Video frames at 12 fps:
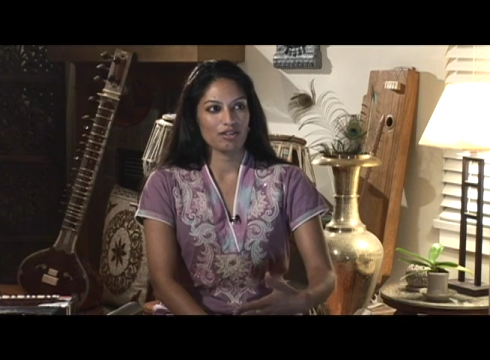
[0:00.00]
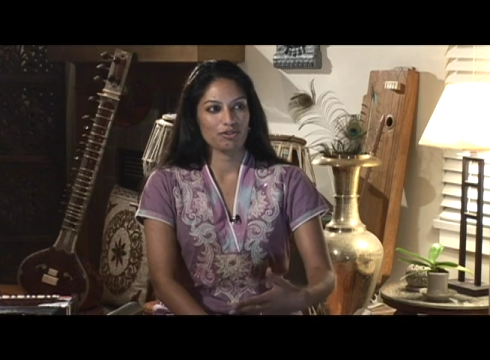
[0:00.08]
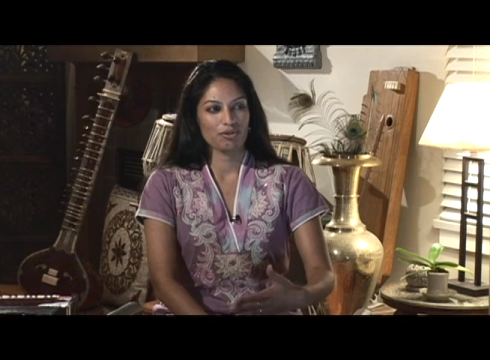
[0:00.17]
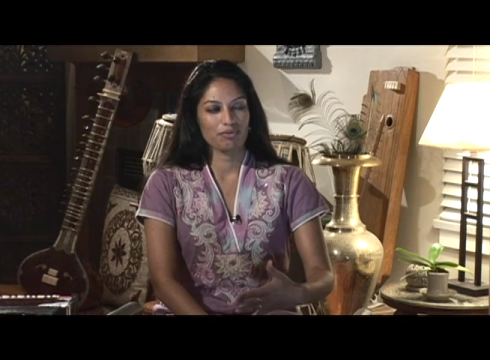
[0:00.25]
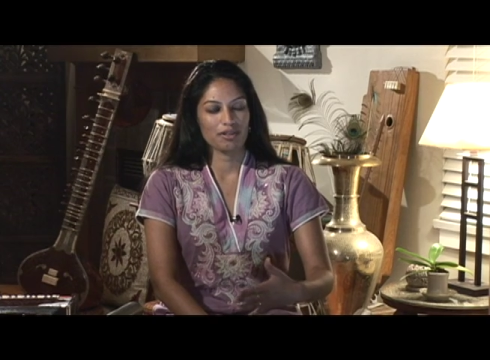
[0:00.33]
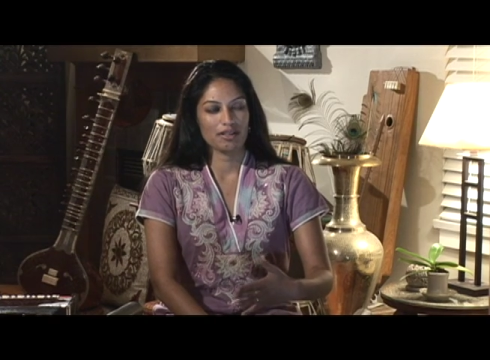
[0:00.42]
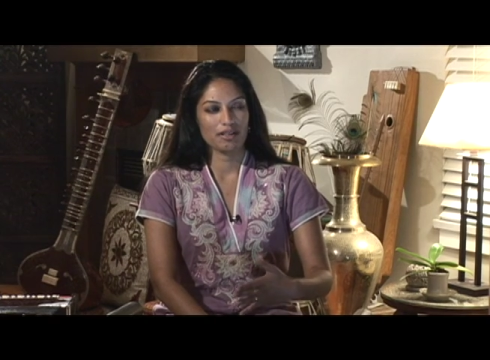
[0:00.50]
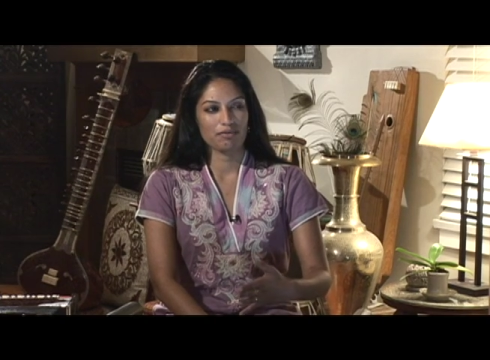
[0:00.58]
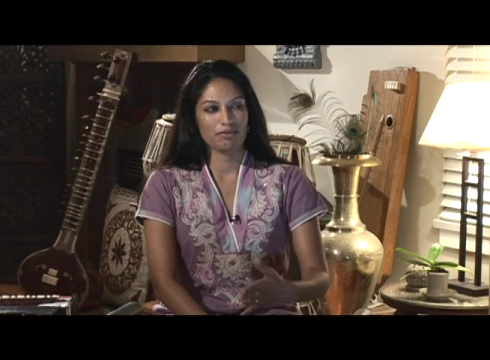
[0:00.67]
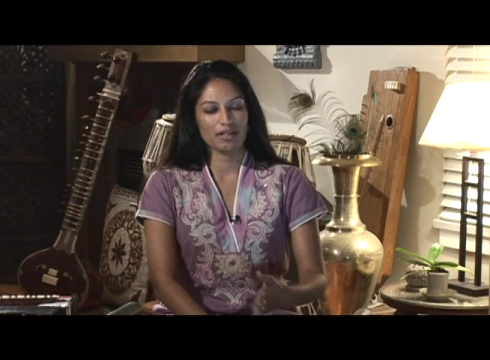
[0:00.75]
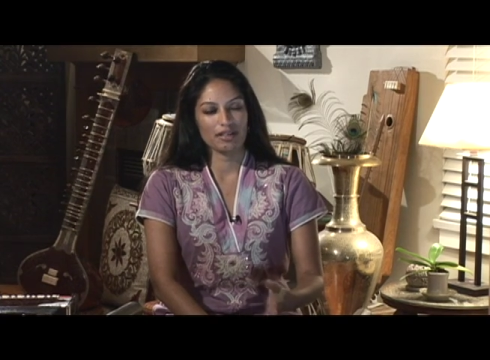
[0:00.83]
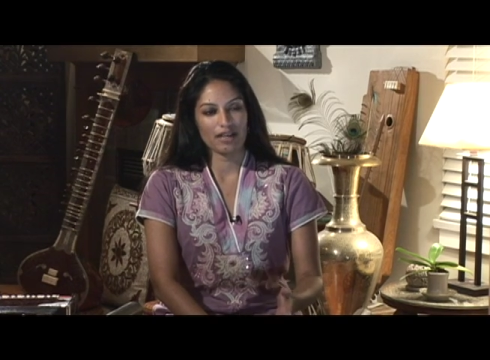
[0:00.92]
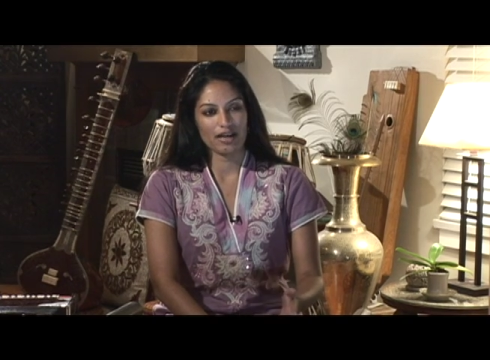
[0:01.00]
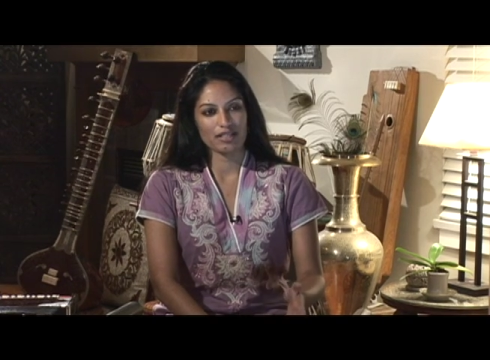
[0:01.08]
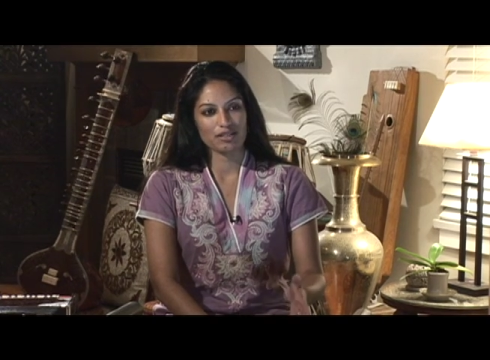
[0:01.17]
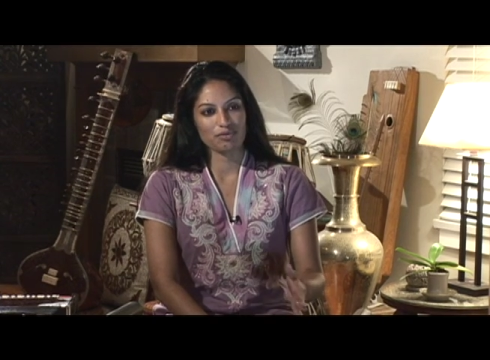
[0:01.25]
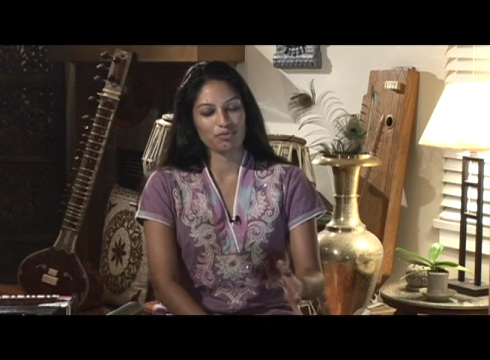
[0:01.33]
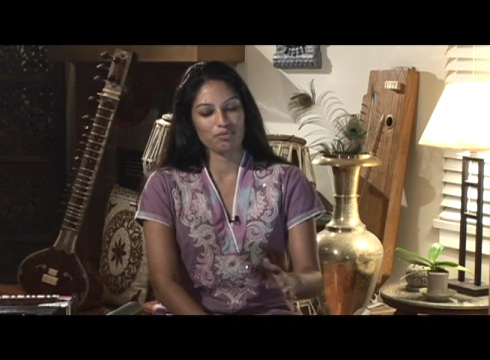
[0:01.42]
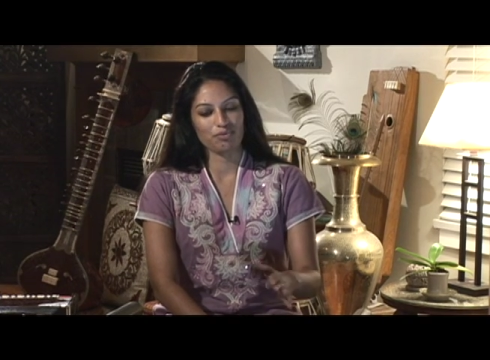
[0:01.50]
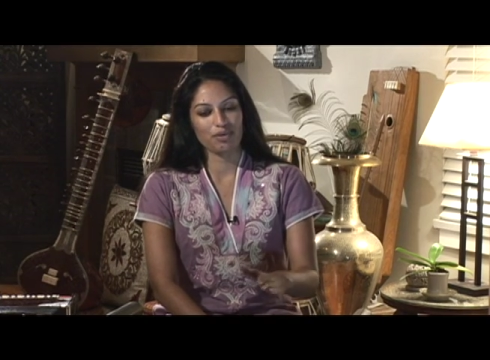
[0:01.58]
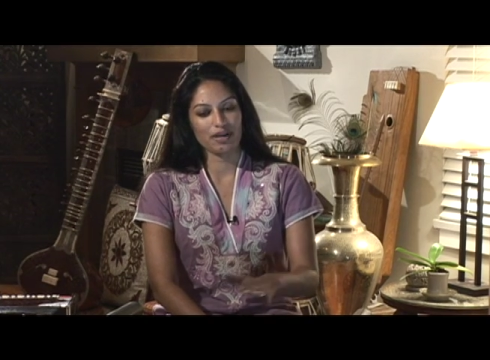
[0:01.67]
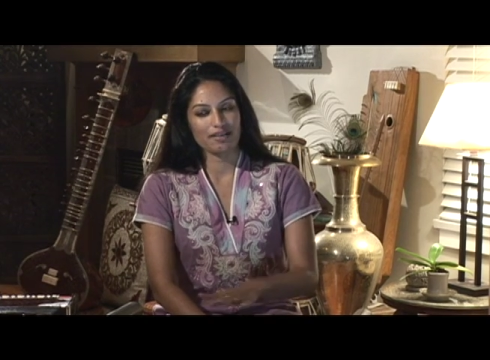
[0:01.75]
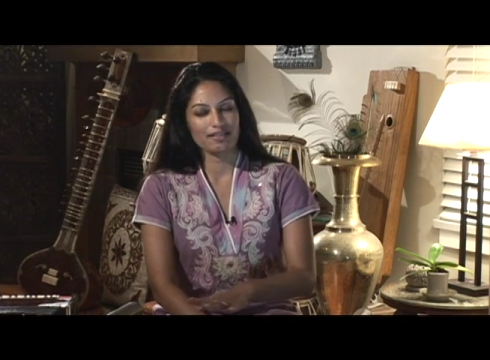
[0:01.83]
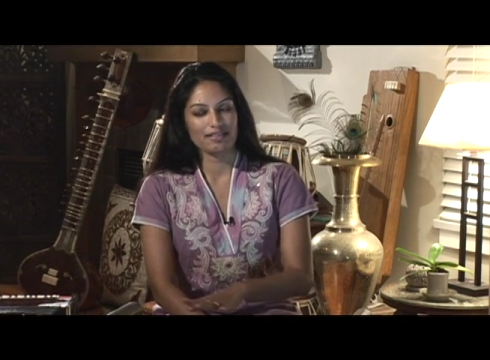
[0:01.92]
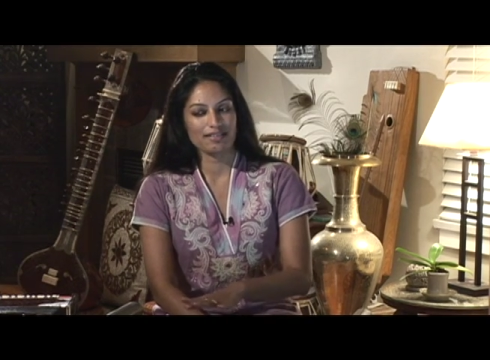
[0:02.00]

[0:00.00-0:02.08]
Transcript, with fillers: you don't really realize what